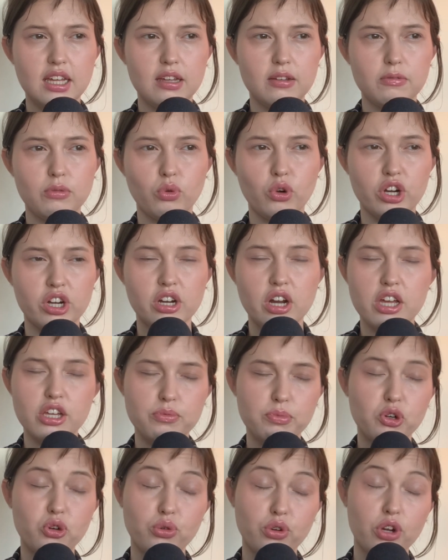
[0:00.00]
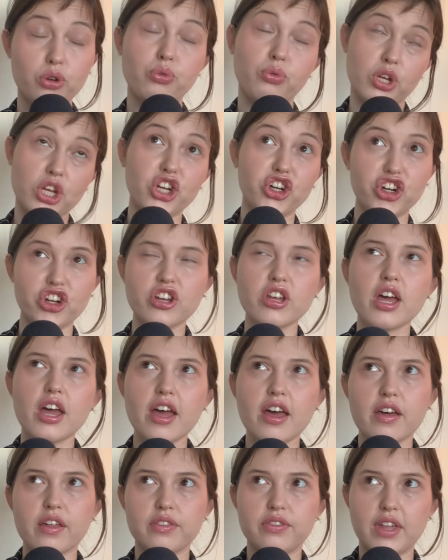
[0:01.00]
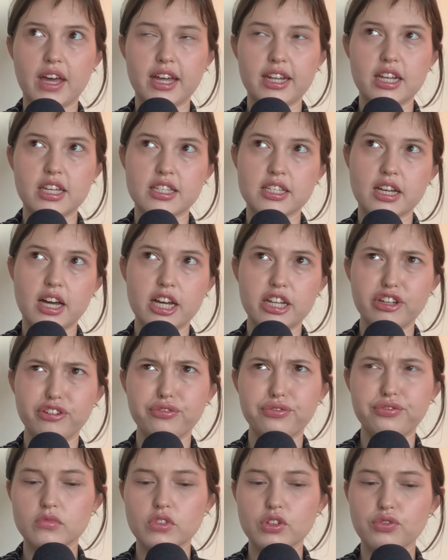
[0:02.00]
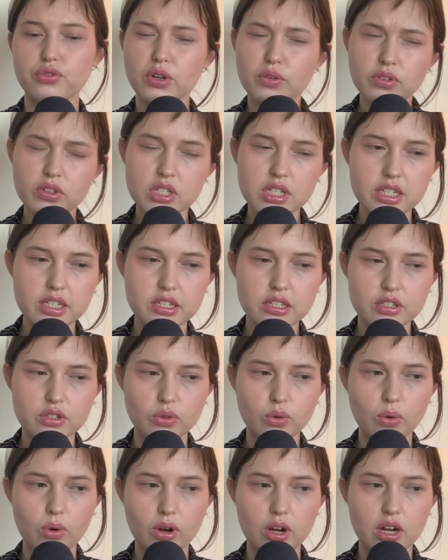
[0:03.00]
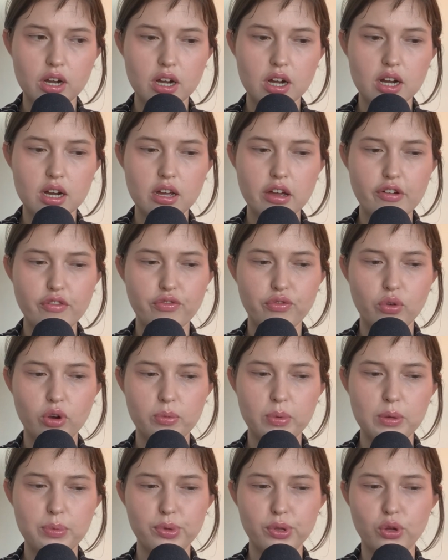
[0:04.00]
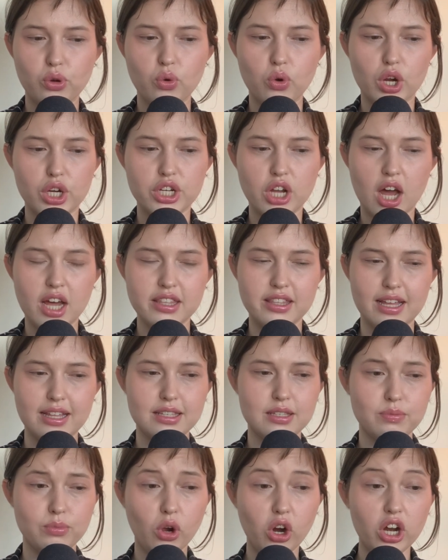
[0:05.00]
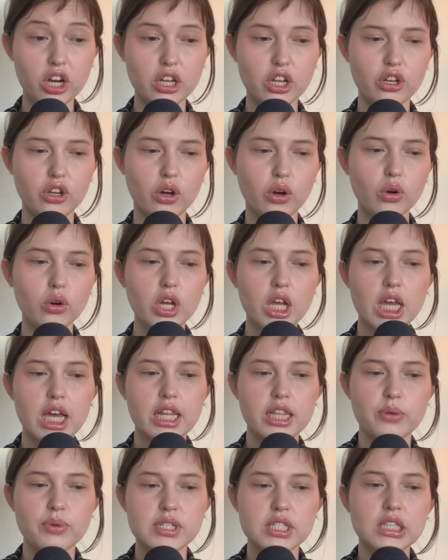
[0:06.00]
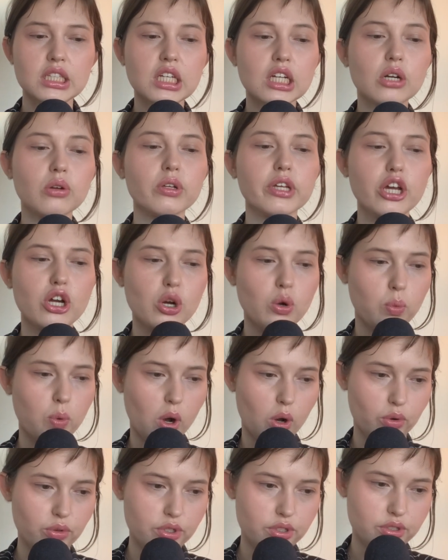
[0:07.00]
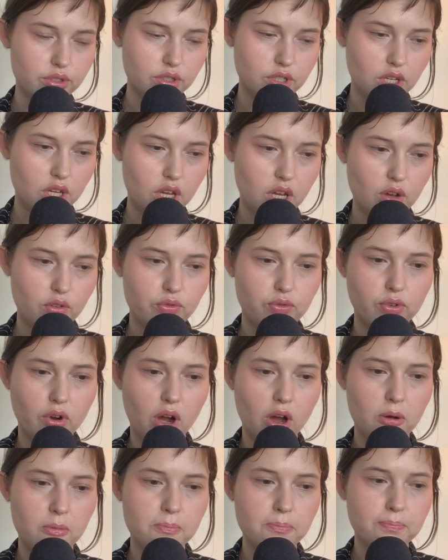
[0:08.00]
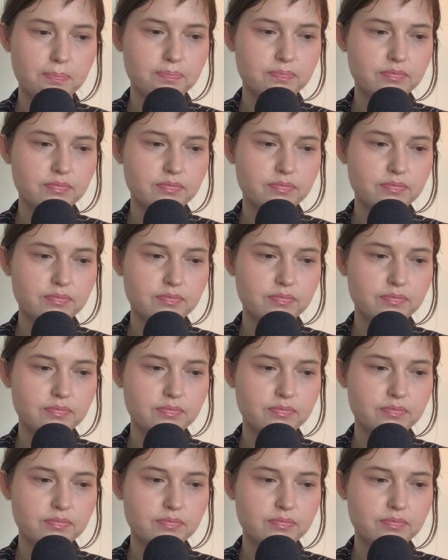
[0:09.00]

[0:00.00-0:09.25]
or a career that is kind of frivolous or for people who are not that smart, you know. There was literally a quote from